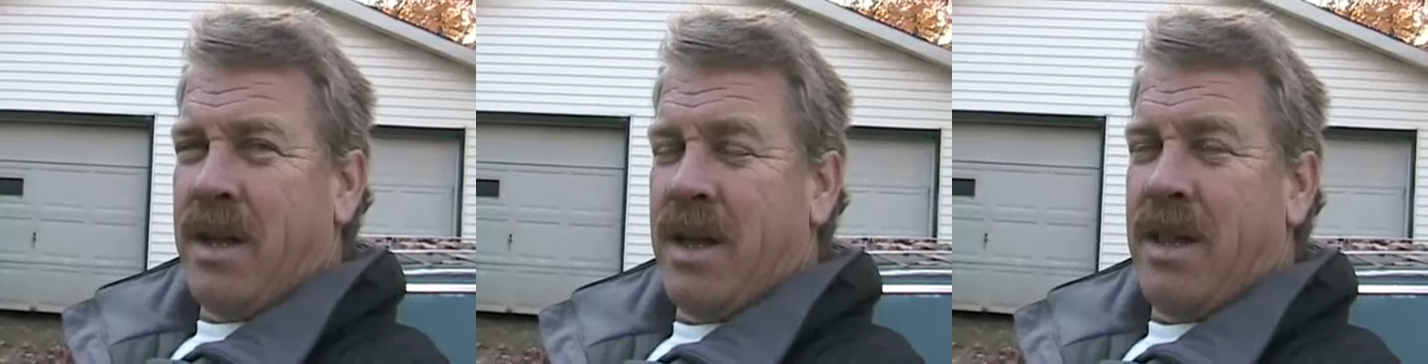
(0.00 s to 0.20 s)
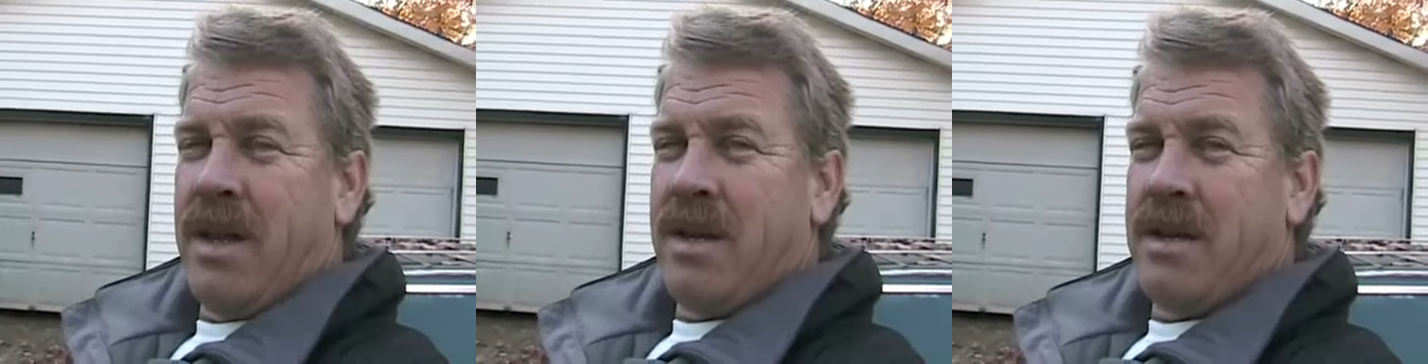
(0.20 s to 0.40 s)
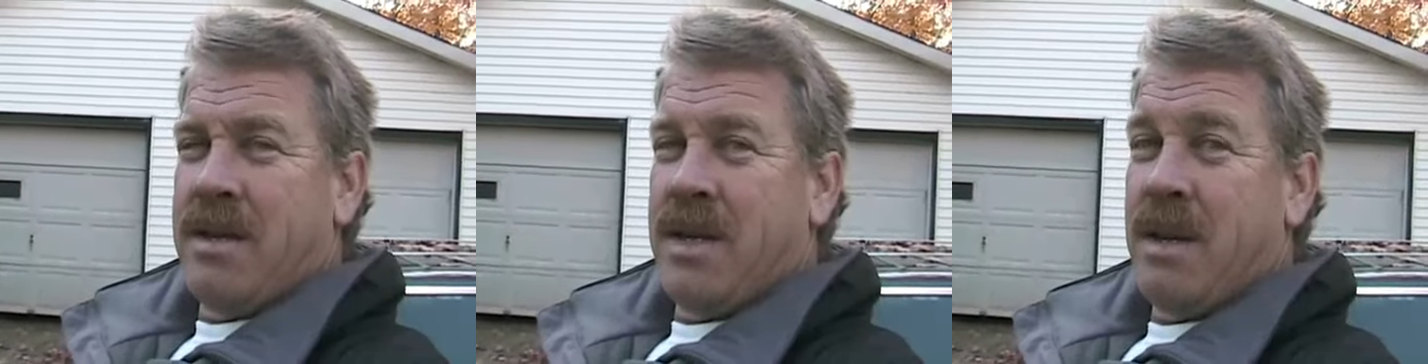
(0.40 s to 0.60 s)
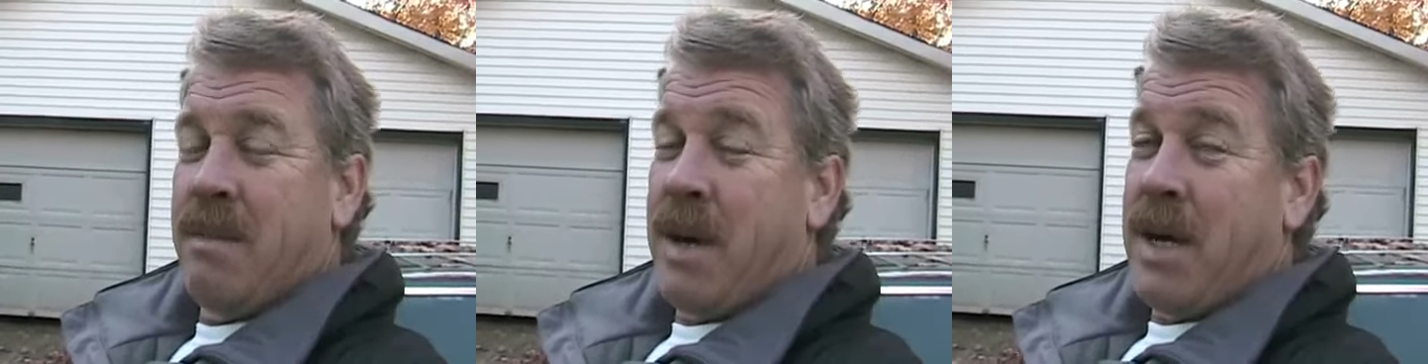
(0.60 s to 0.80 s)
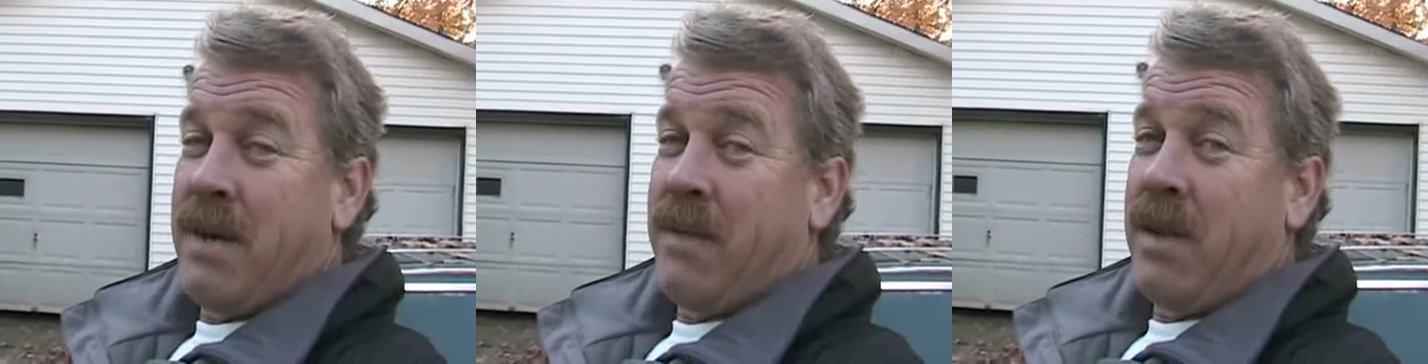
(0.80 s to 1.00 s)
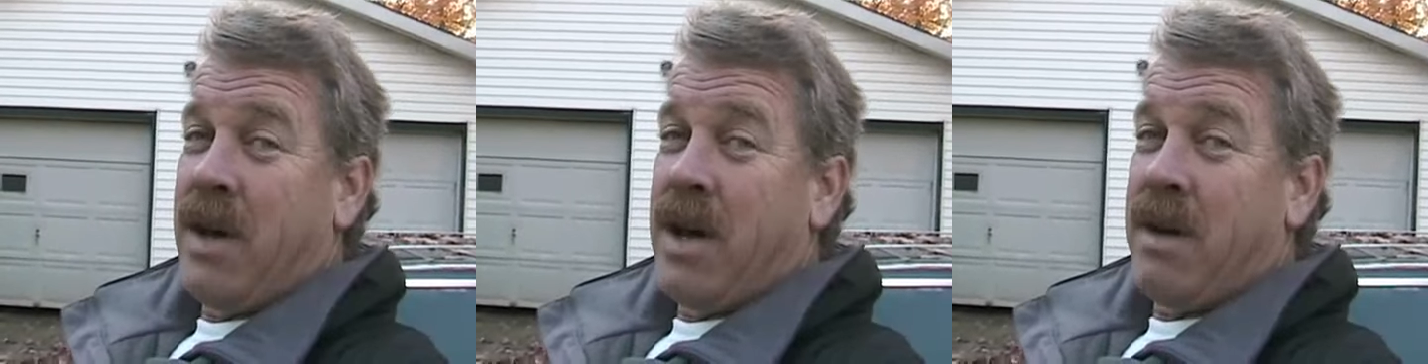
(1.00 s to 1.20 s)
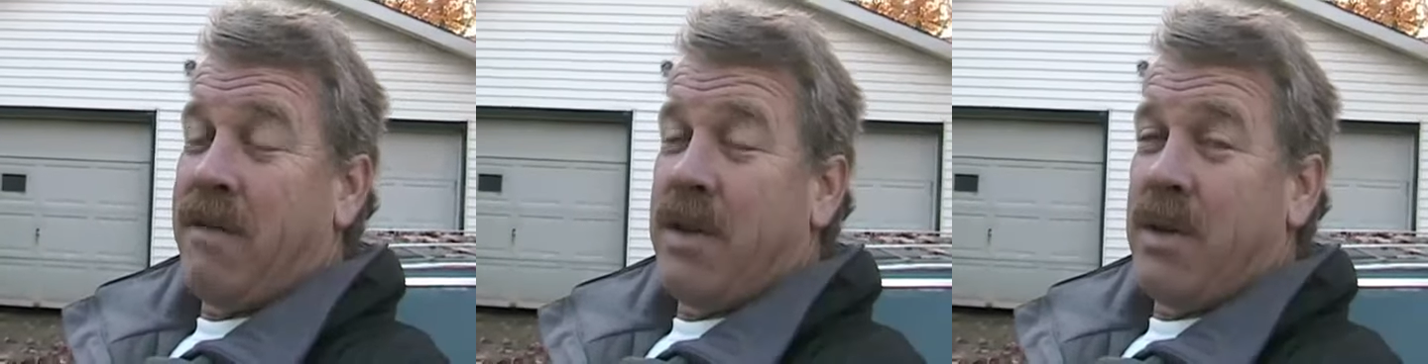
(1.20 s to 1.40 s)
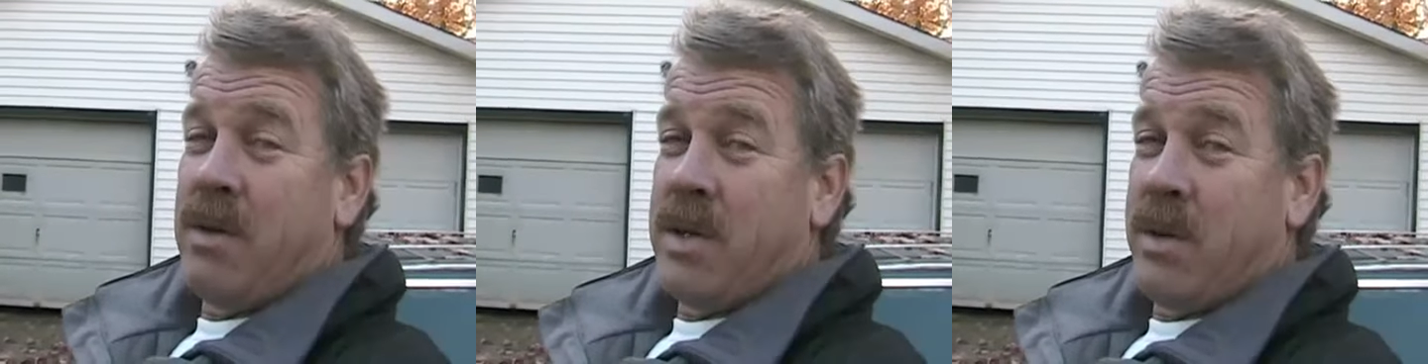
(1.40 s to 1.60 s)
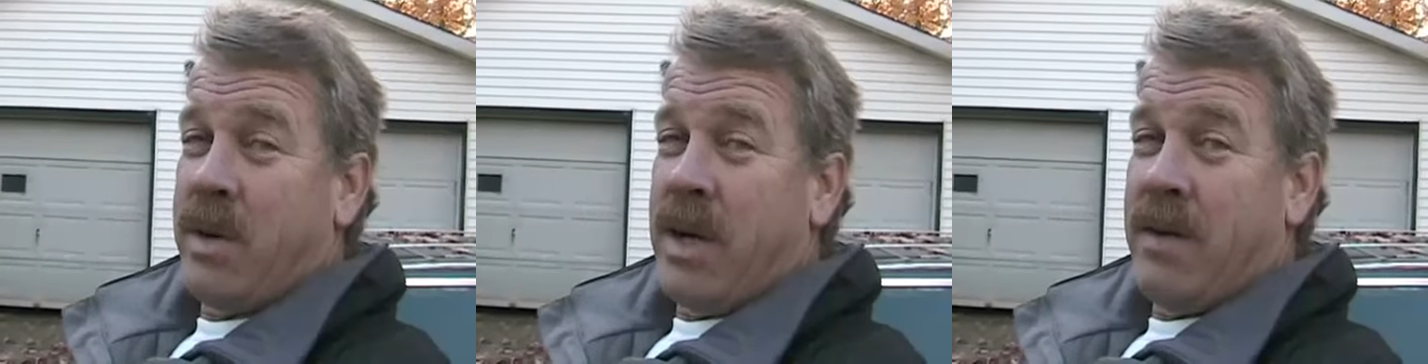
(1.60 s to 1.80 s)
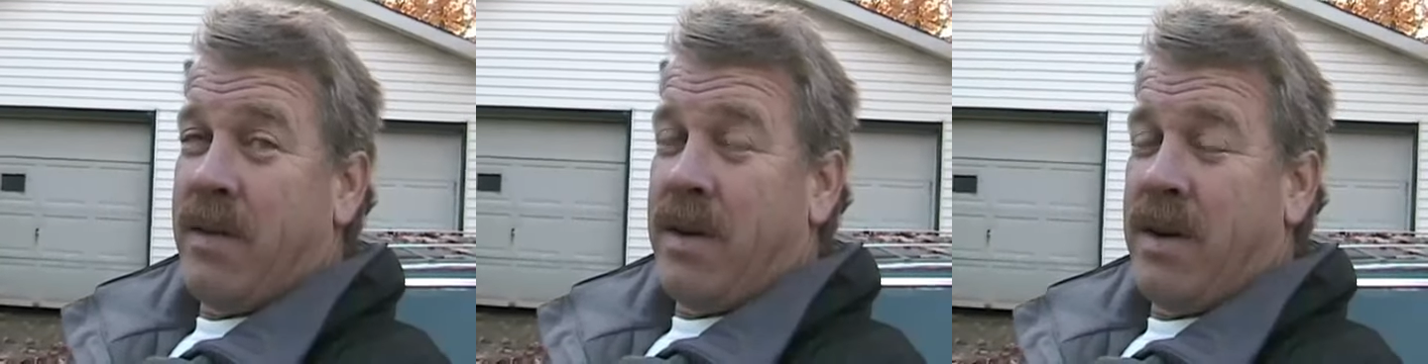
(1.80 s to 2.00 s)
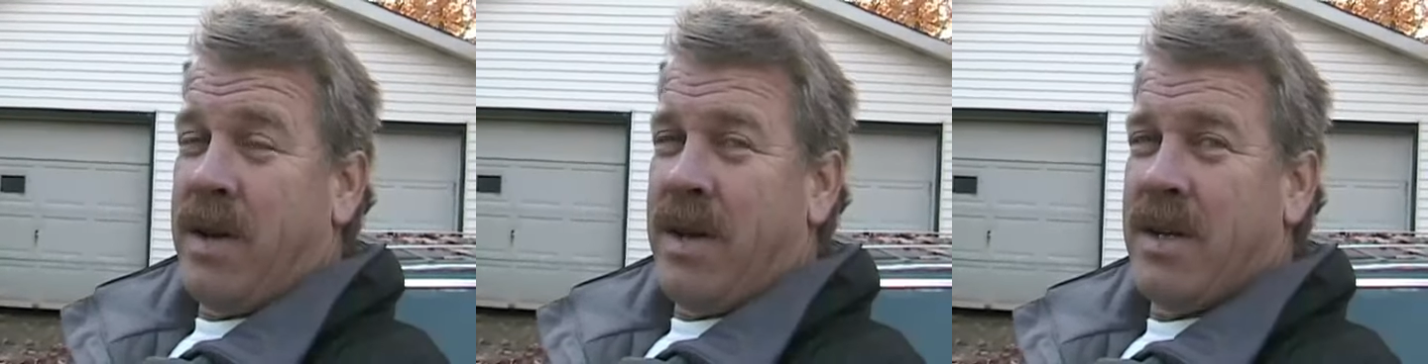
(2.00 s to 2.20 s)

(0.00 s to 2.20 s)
and then you see it might have a lot of views or whatever,